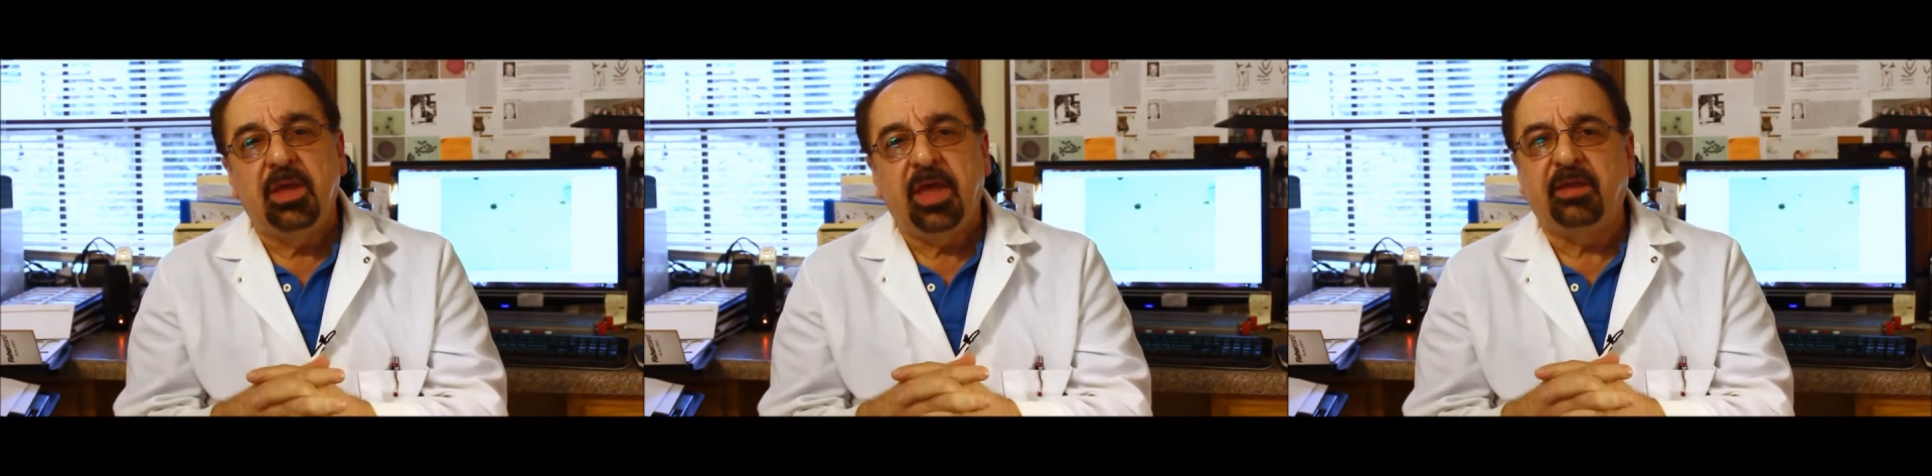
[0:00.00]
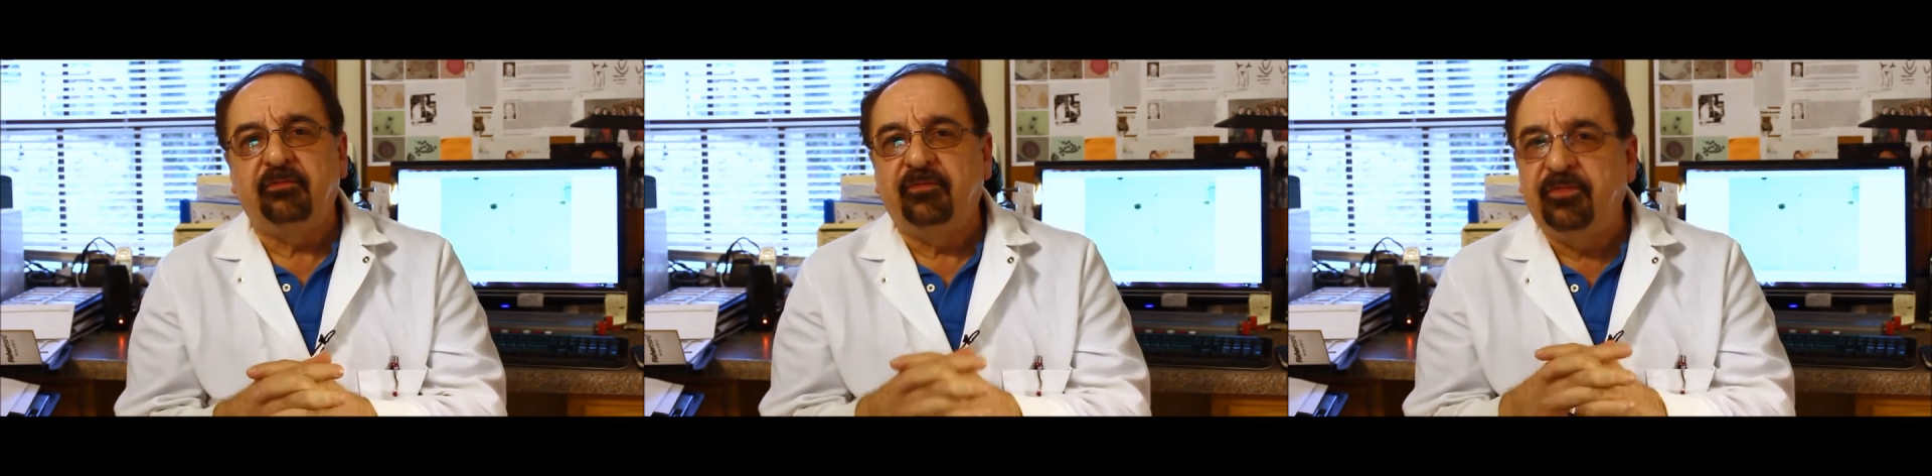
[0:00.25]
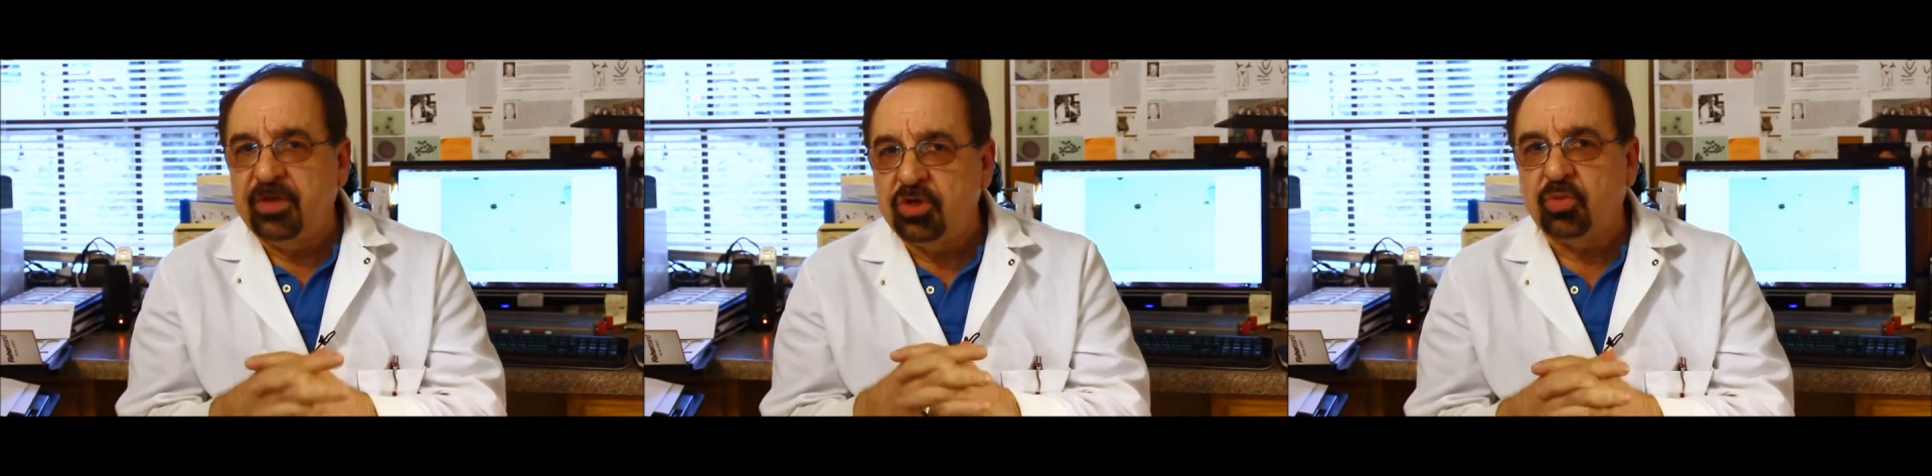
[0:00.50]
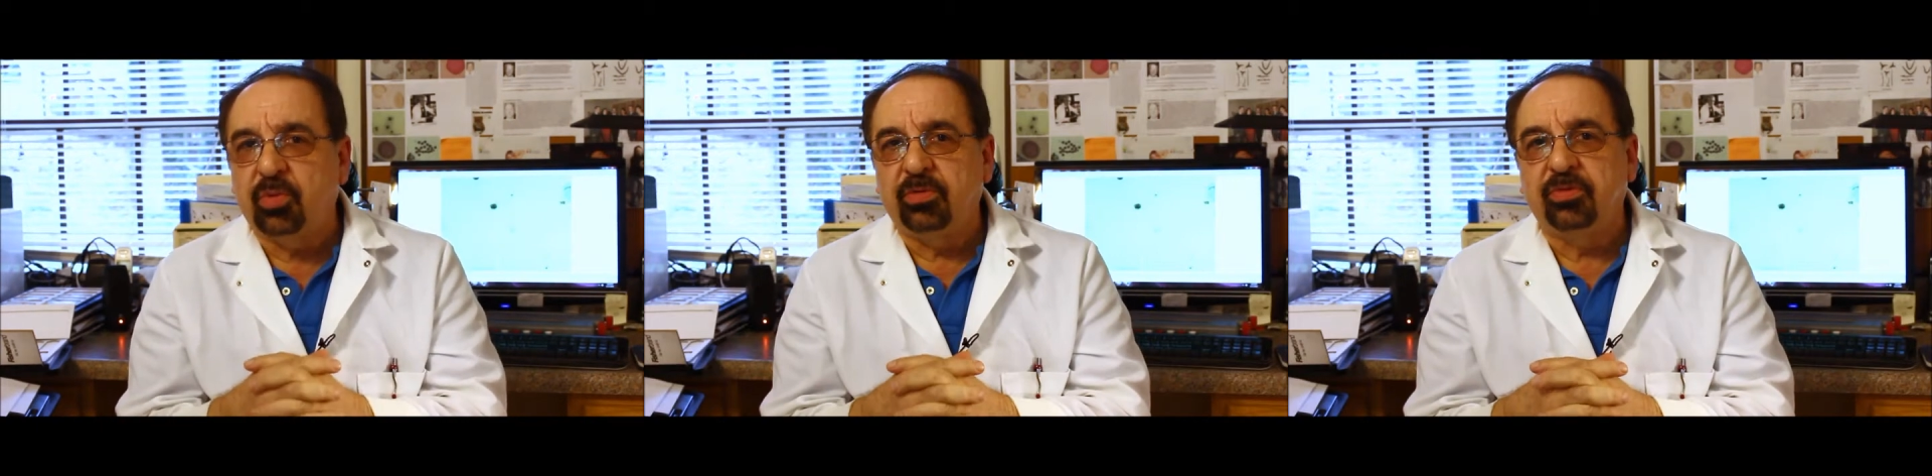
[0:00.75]
And
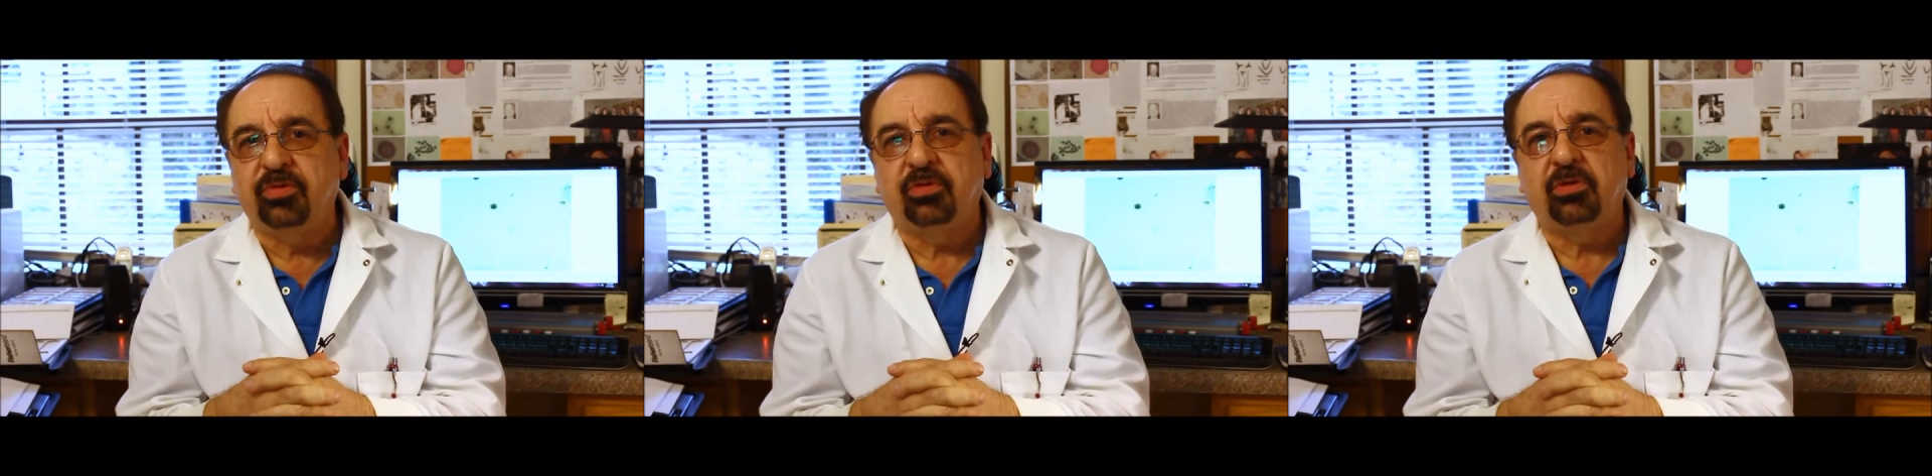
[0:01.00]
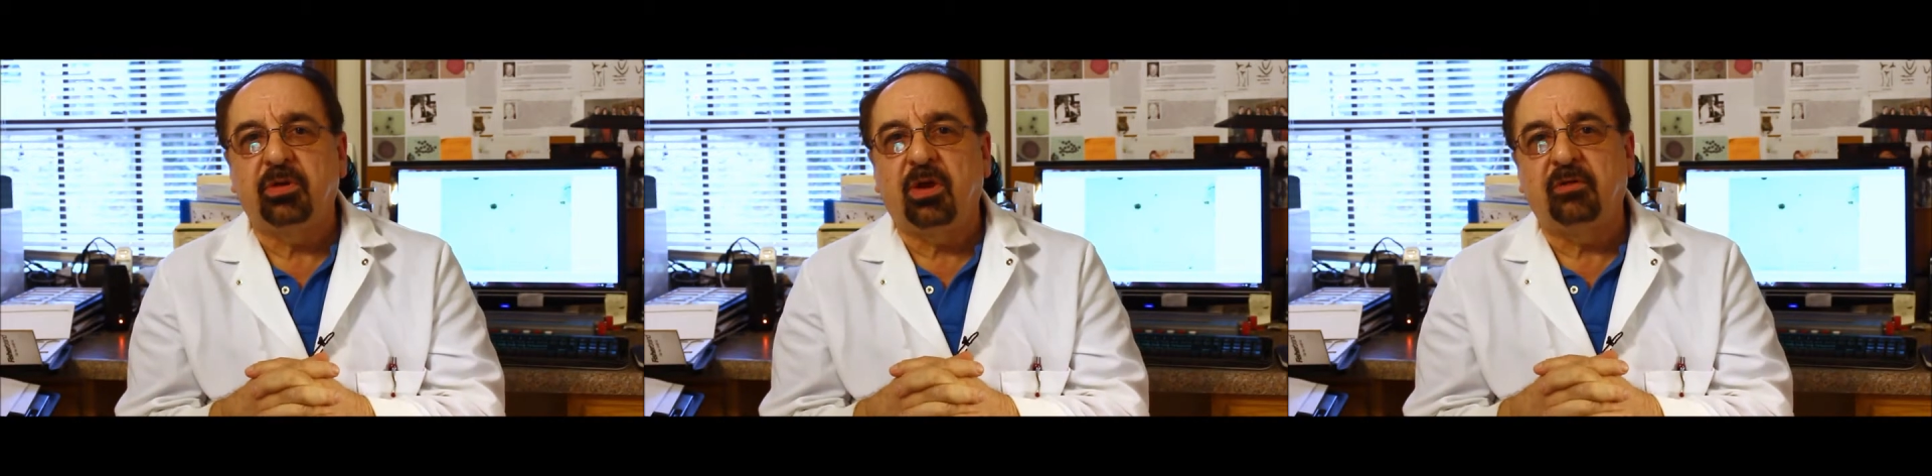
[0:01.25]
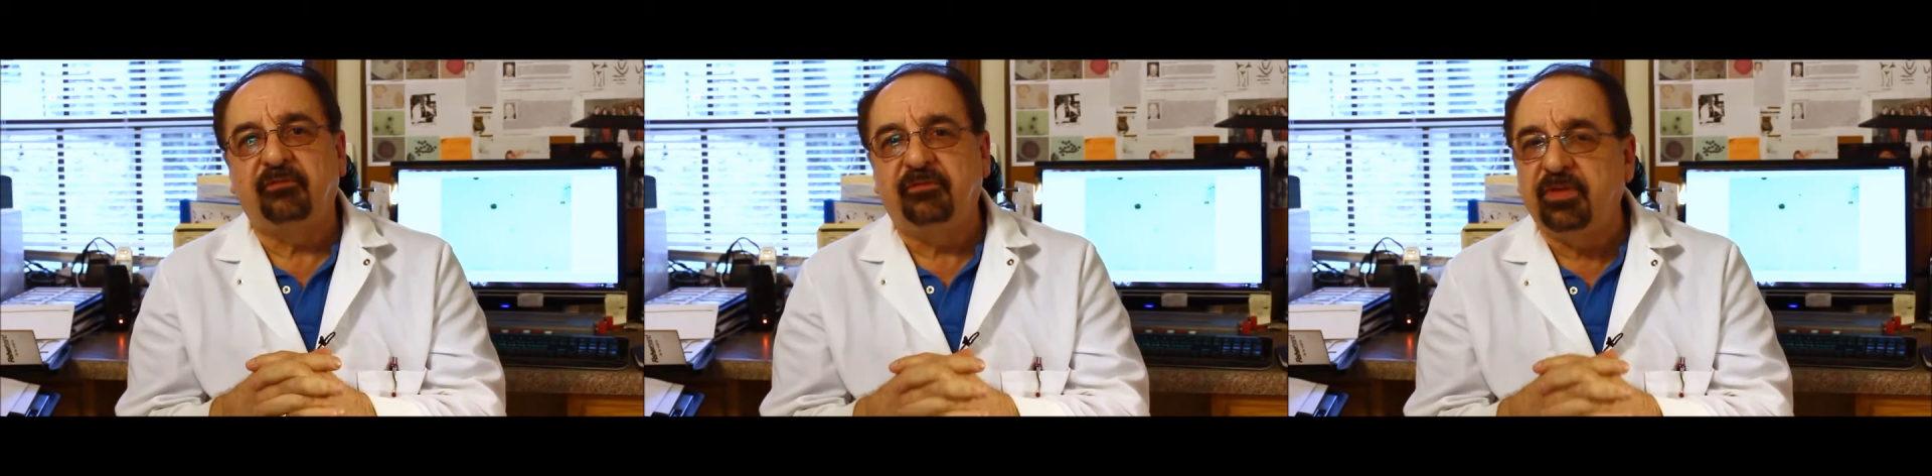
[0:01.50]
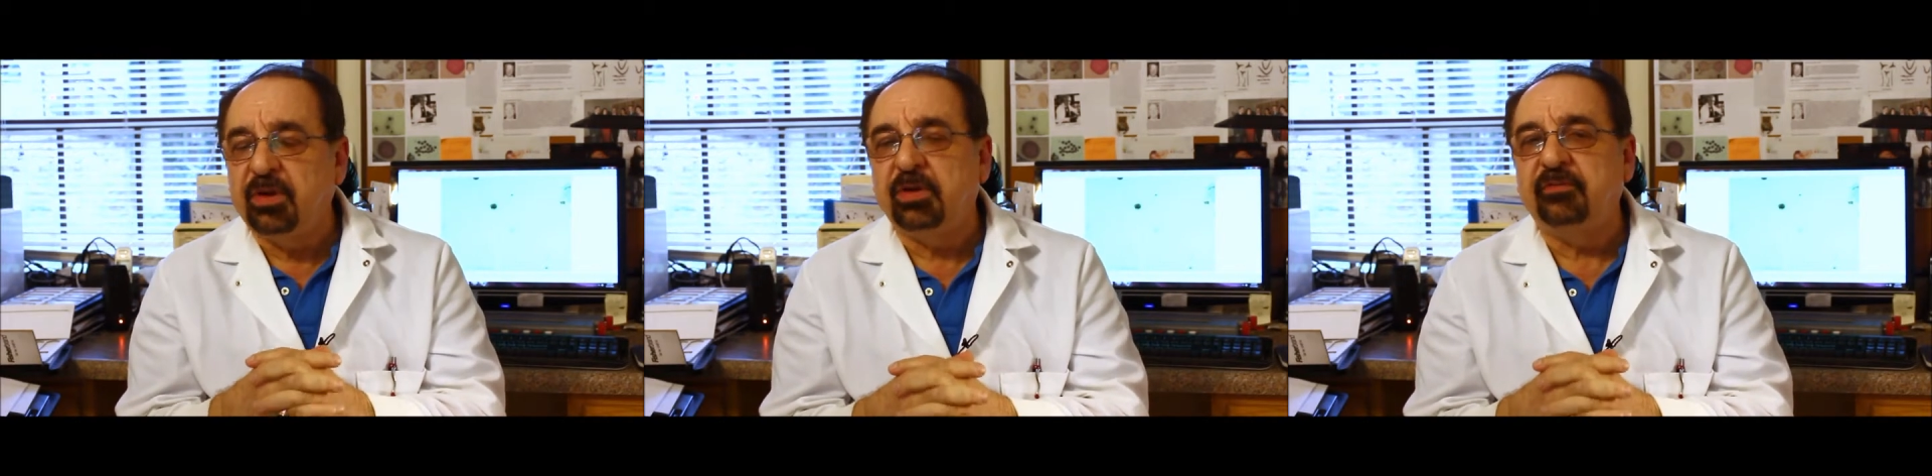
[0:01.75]
visuals are
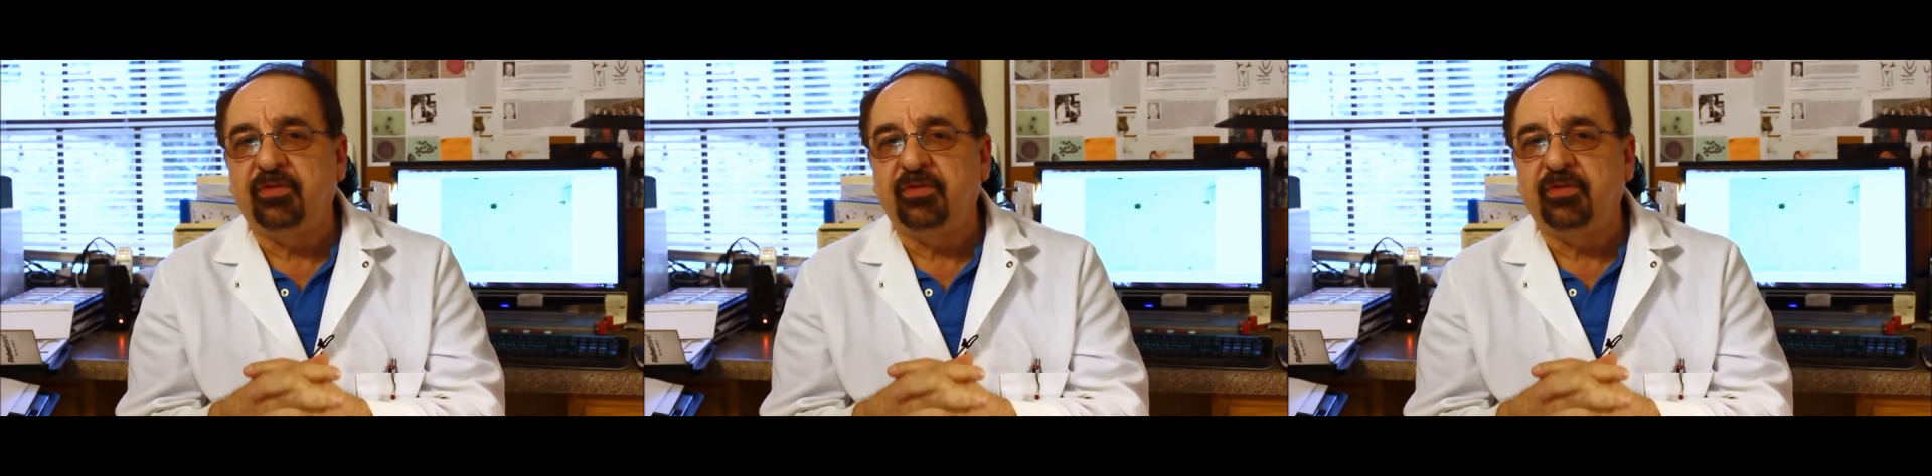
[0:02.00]
very,